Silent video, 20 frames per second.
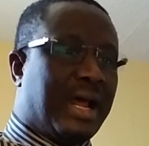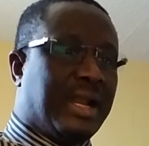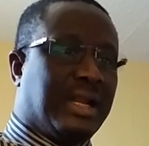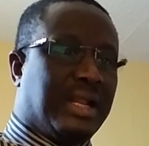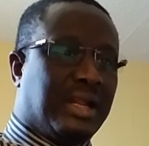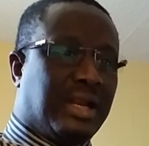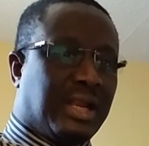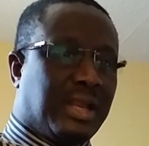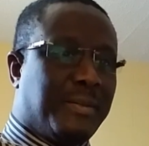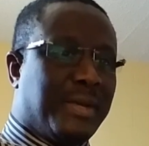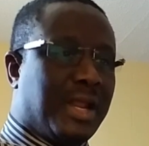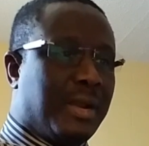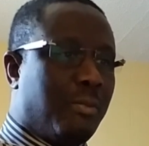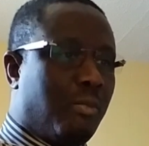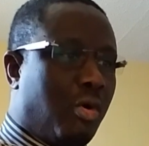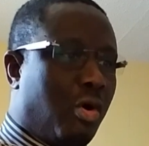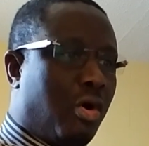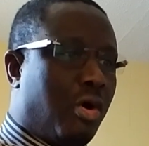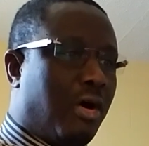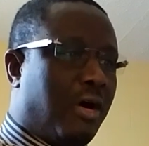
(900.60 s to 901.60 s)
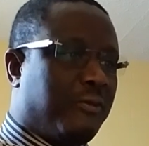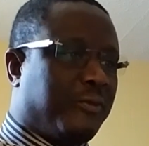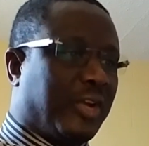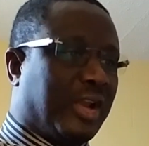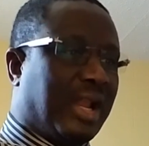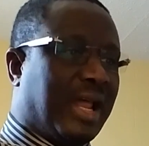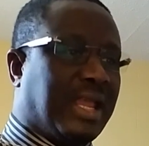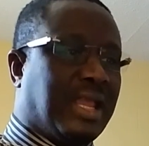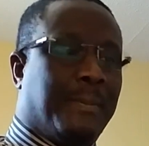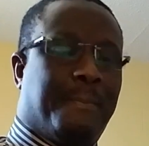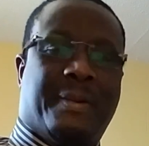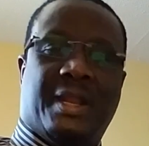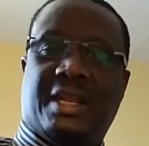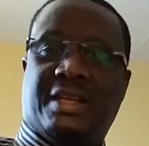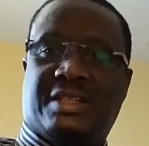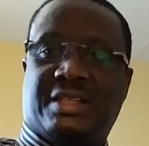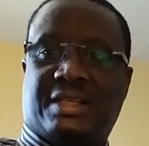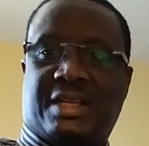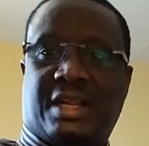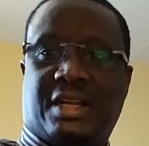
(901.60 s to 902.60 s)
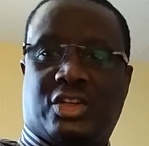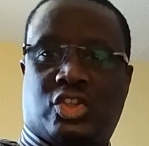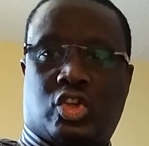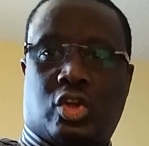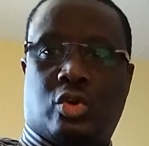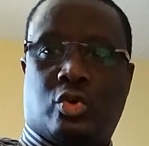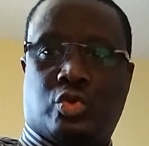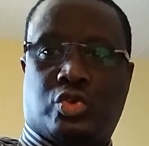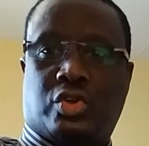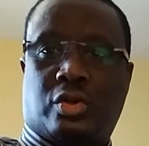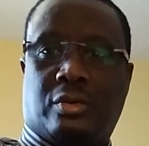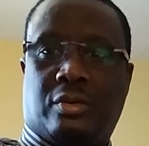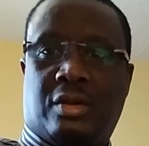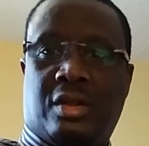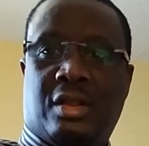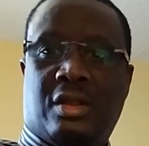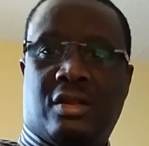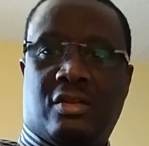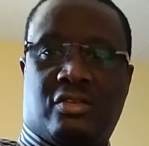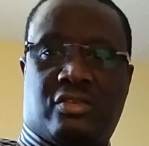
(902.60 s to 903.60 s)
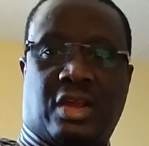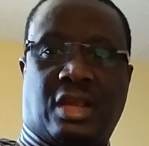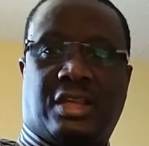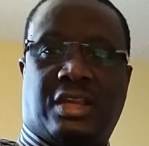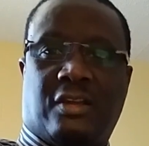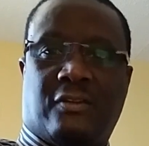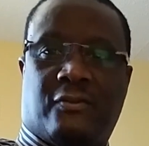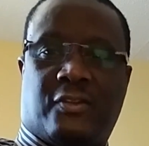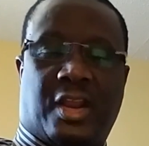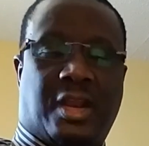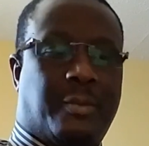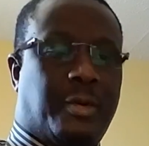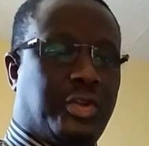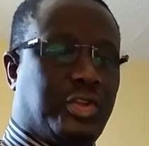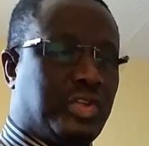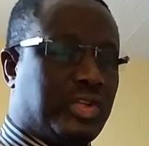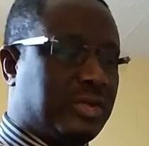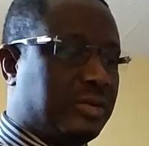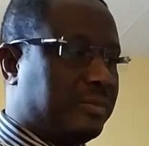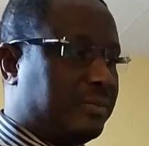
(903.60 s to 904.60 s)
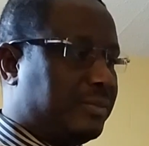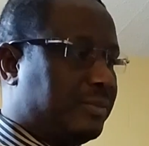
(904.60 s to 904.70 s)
and then remain more of a liability than a solution. Thank you very much.